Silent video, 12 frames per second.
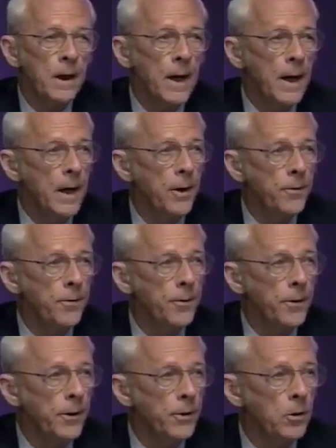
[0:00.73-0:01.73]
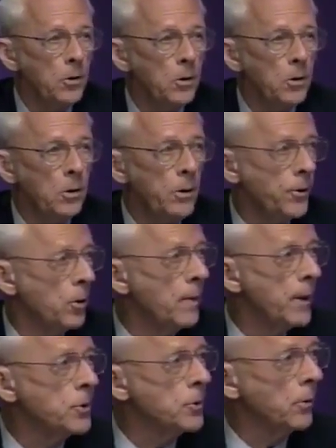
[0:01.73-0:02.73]
And you
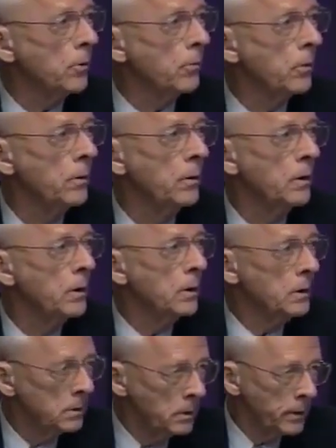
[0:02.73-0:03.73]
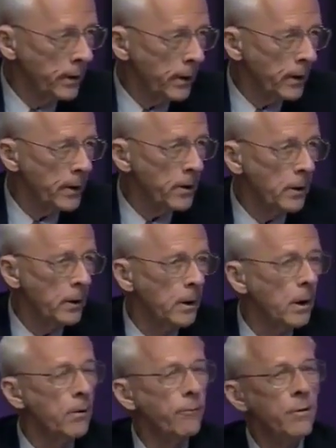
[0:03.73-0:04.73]
mentioned the idea
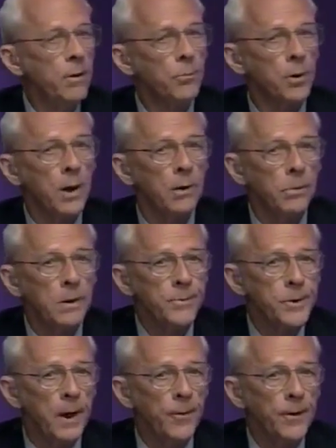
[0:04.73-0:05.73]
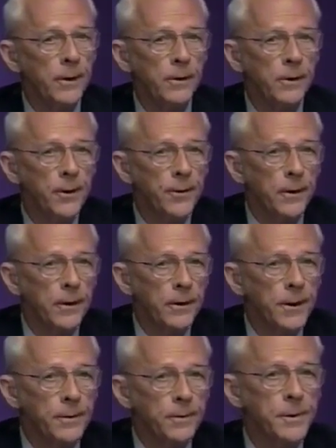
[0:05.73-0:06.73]
of problems. I think another
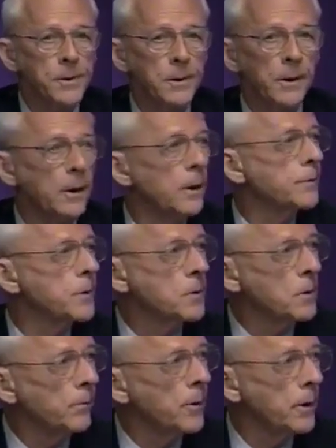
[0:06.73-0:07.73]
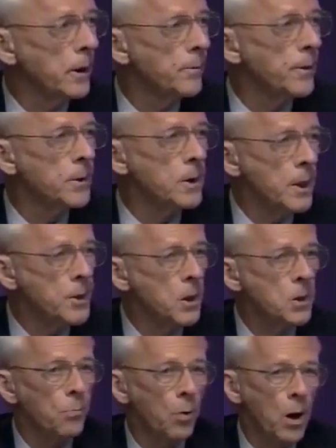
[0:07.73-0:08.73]
characteristic of system dynamics is
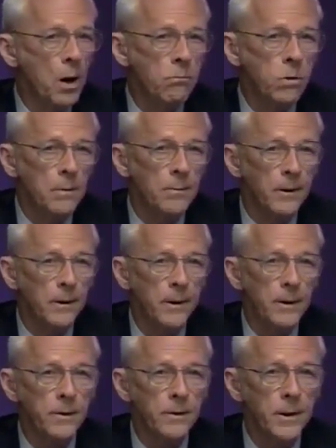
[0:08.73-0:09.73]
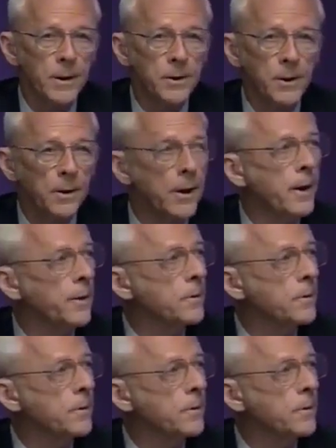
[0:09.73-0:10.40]
its problem orientation.